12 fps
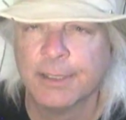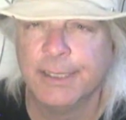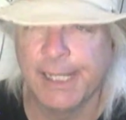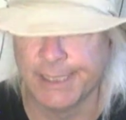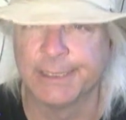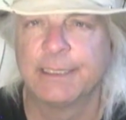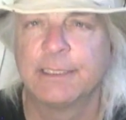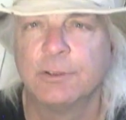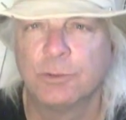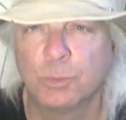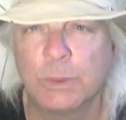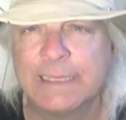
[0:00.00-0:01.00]

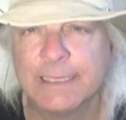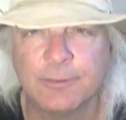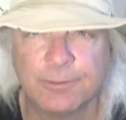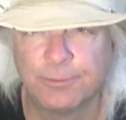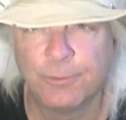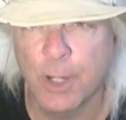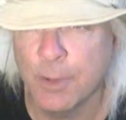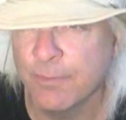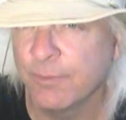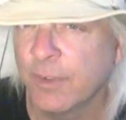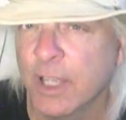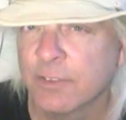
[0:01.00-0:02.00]
Yes, switching
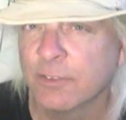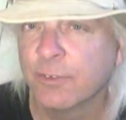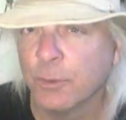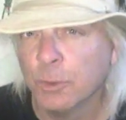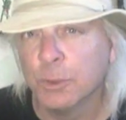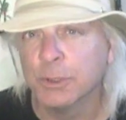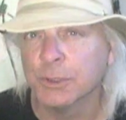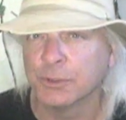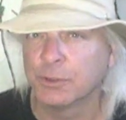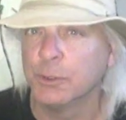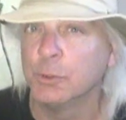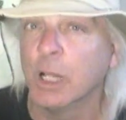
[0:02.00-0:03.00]
from fossil
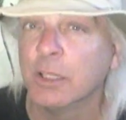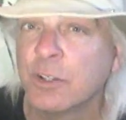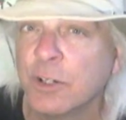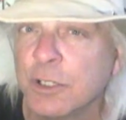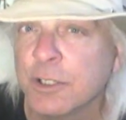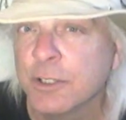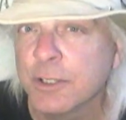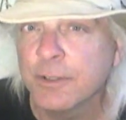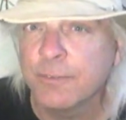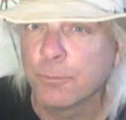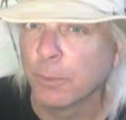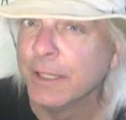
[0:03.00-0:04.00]
fuels to
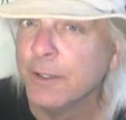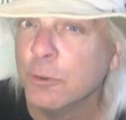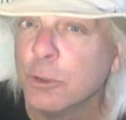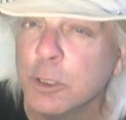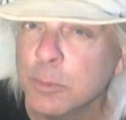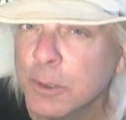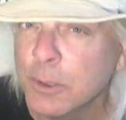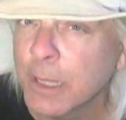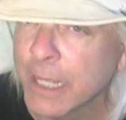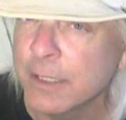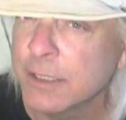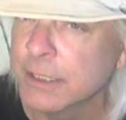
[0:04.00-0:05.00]
alternative
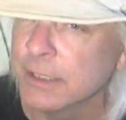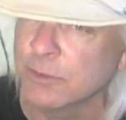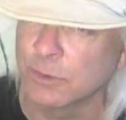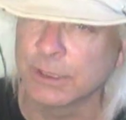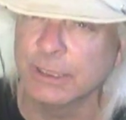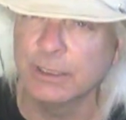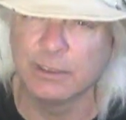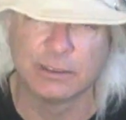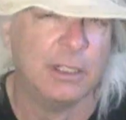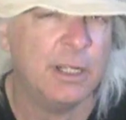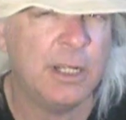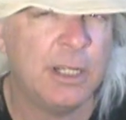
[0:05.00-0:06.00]
renewable energy
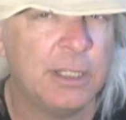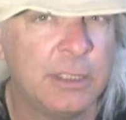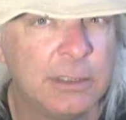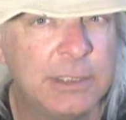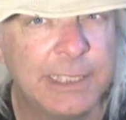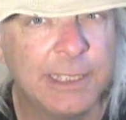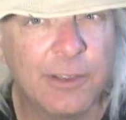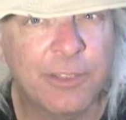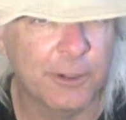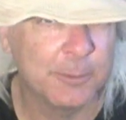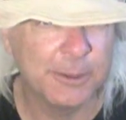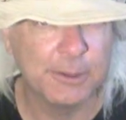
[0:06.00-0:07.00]
sources,
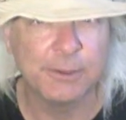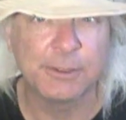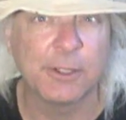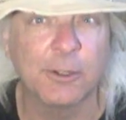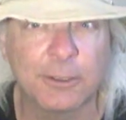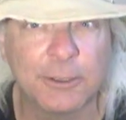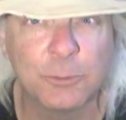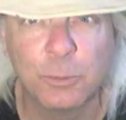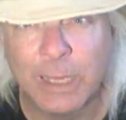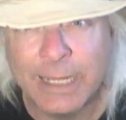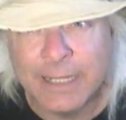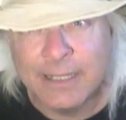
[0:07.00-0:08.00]
geothermal, solar,
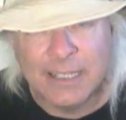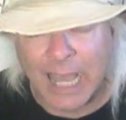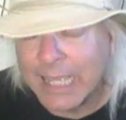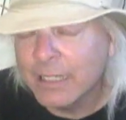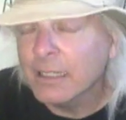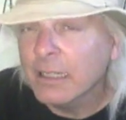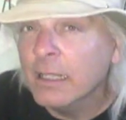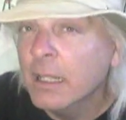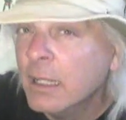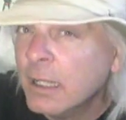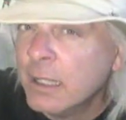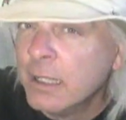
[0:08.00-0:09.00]
wind, tidal,
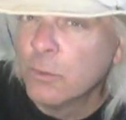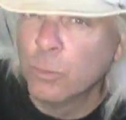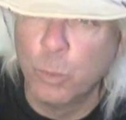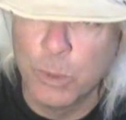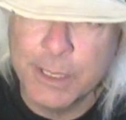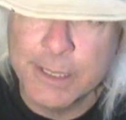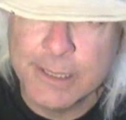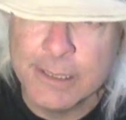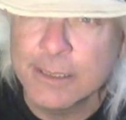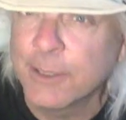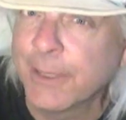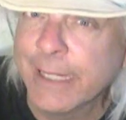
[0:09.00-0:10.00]

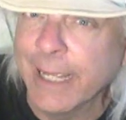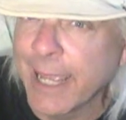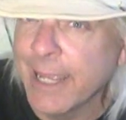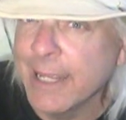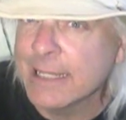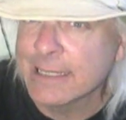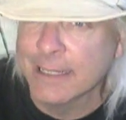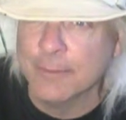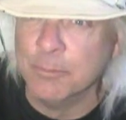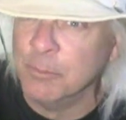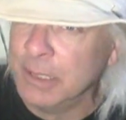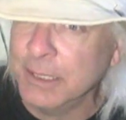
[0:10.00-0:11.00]
will create
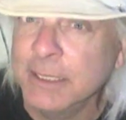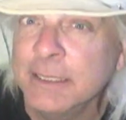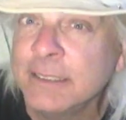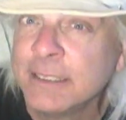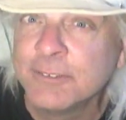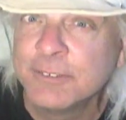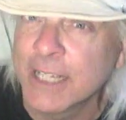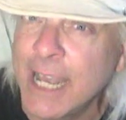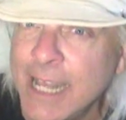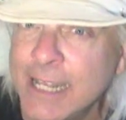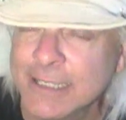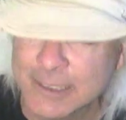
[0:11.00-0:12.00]
millions of
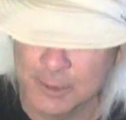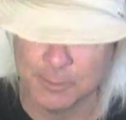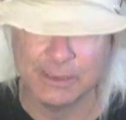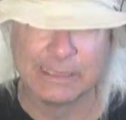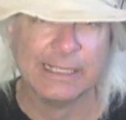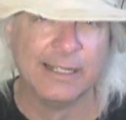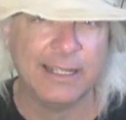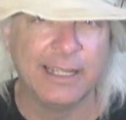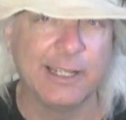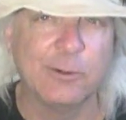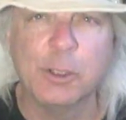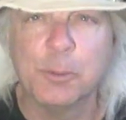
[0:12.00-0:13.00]
jobs.
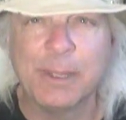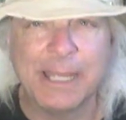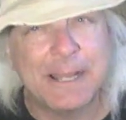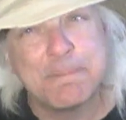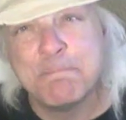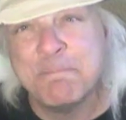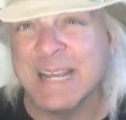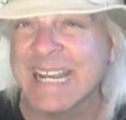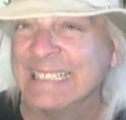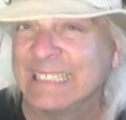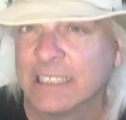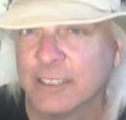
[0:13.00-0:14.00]
It will be a
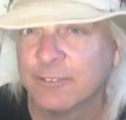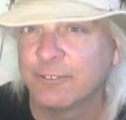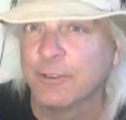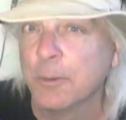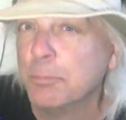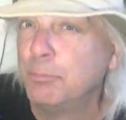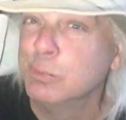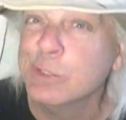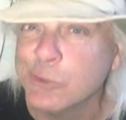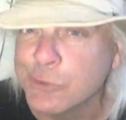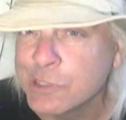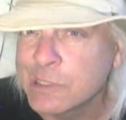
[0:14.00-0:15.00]
massive
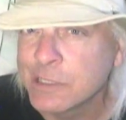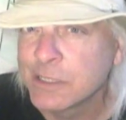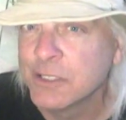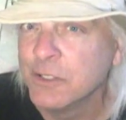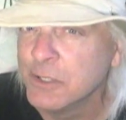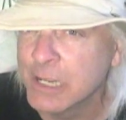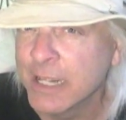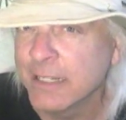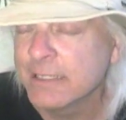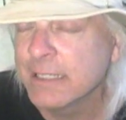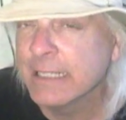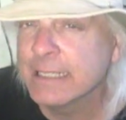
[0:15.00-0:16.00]
boost to the
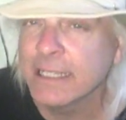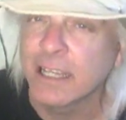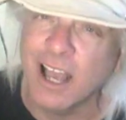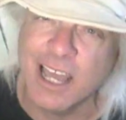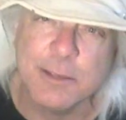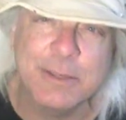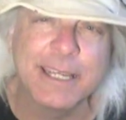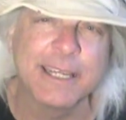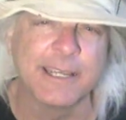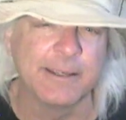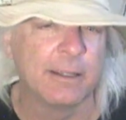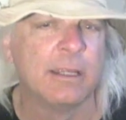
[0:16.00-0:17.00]
United States
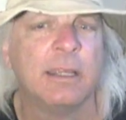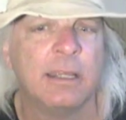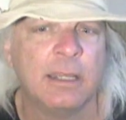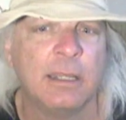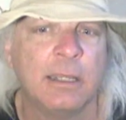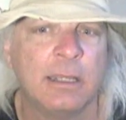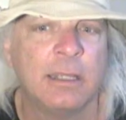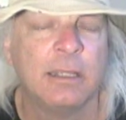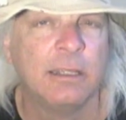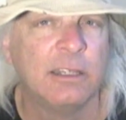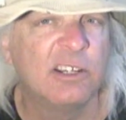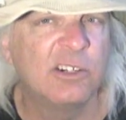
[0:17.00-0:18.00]
economy.
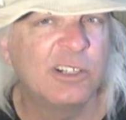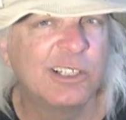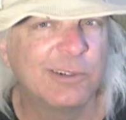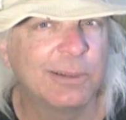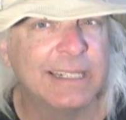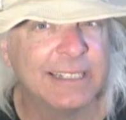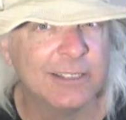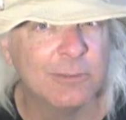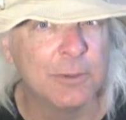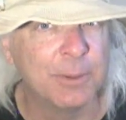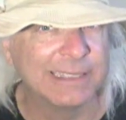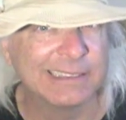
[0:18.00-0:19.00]
You're agreeing
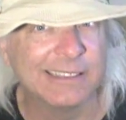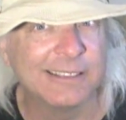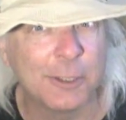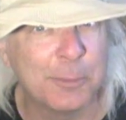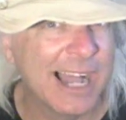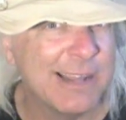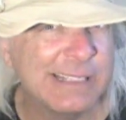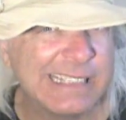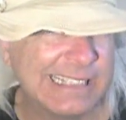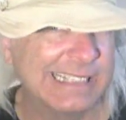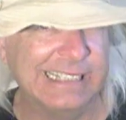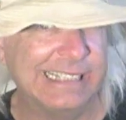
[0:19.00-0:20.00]
with President
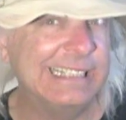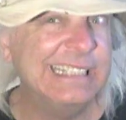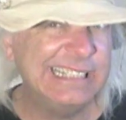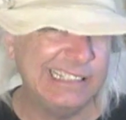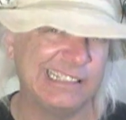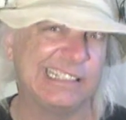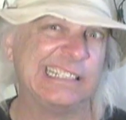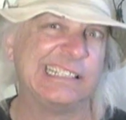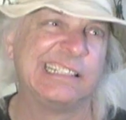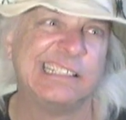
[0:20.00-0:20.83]
Obama again.